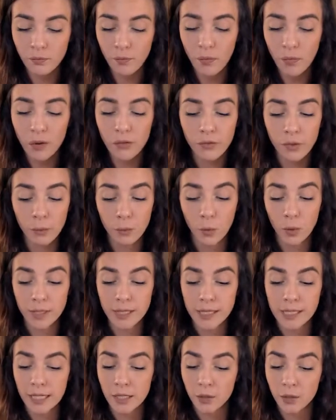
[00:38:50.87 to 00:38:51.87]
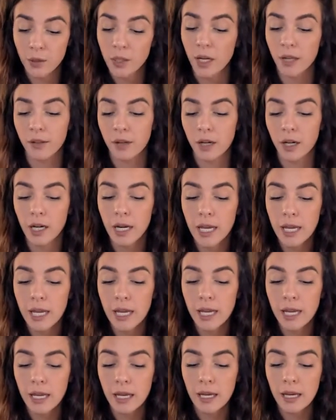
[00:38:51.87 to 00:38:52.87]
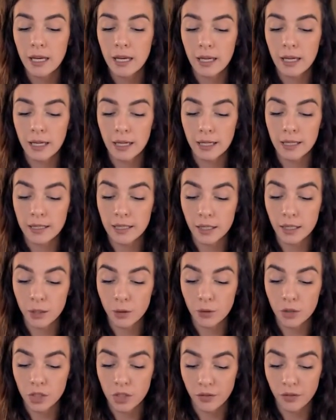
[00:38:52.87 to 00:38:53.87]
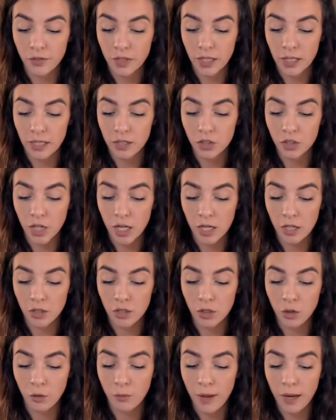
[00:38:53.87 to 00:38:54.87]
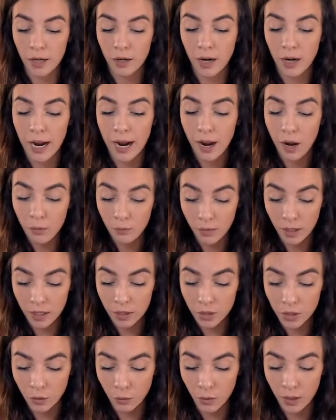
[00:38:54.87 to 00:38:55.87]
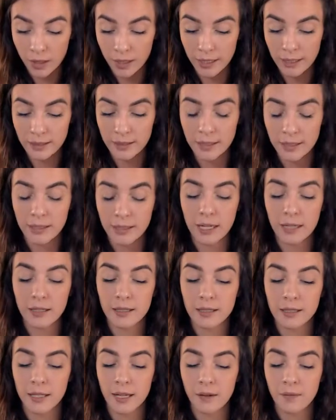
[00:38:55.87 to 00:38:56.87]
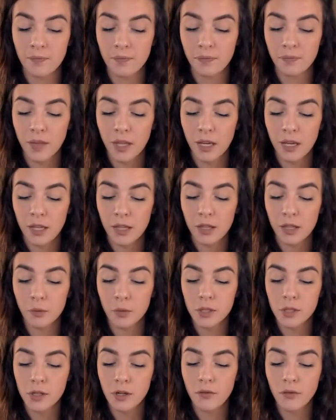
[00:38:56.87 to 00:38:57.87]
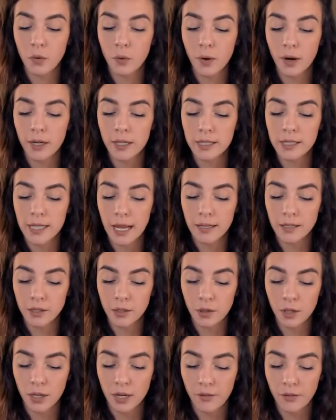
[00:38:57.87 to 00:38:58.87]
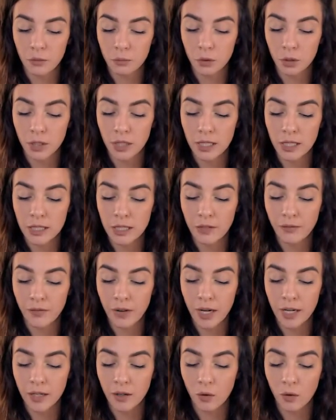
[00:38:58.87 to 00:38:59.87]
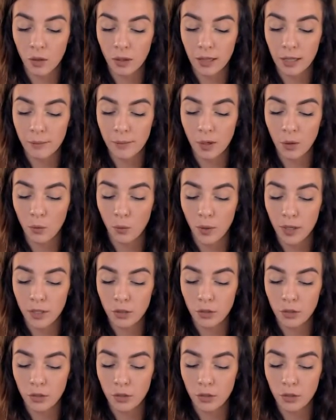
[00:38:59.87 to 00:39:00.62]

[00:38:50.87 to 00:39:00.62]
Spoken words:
from one state to another in a continual shifting and change, no matter how much you want things to stay the same. The Wizard of Awareness asks you to give up your need to define or limit what you're